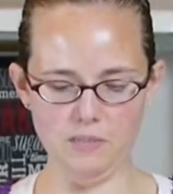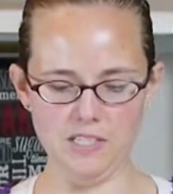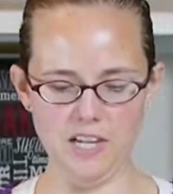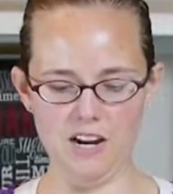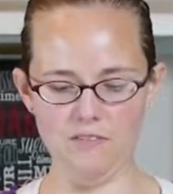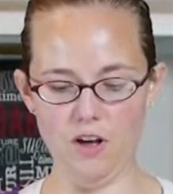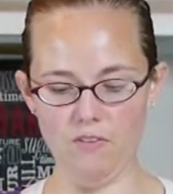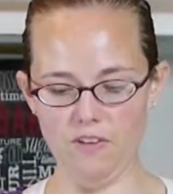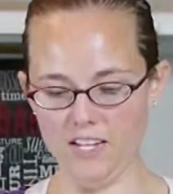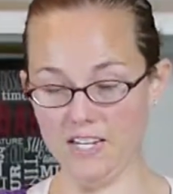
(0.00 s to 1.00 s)
It's kind of all
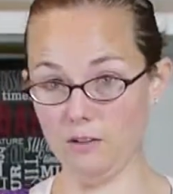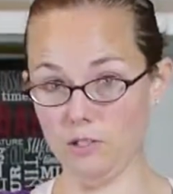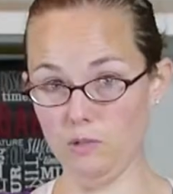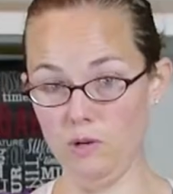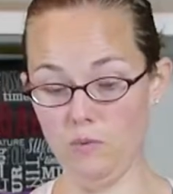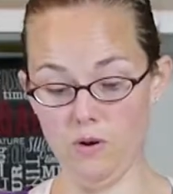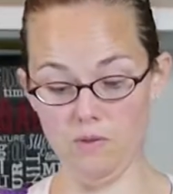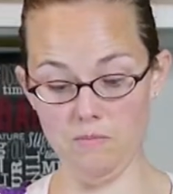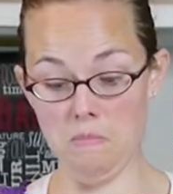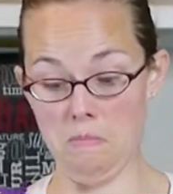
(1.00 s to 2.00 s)
falling down, so we
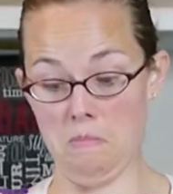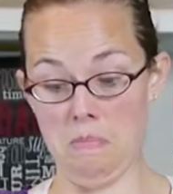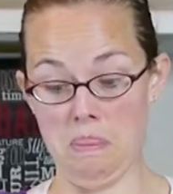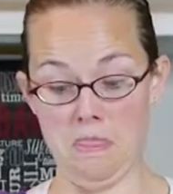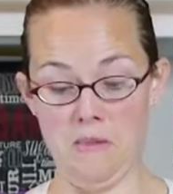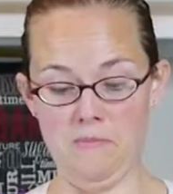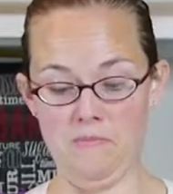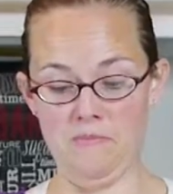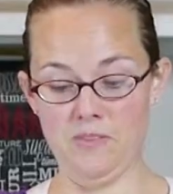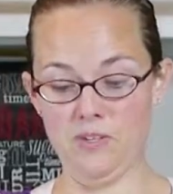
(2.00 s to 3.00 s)
won't
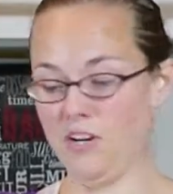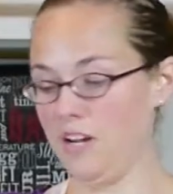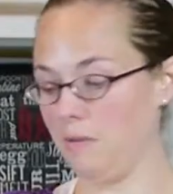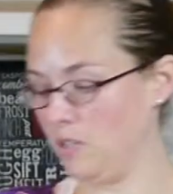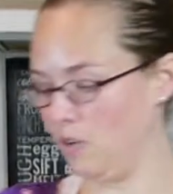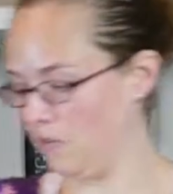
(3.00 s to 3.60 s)
turn it up too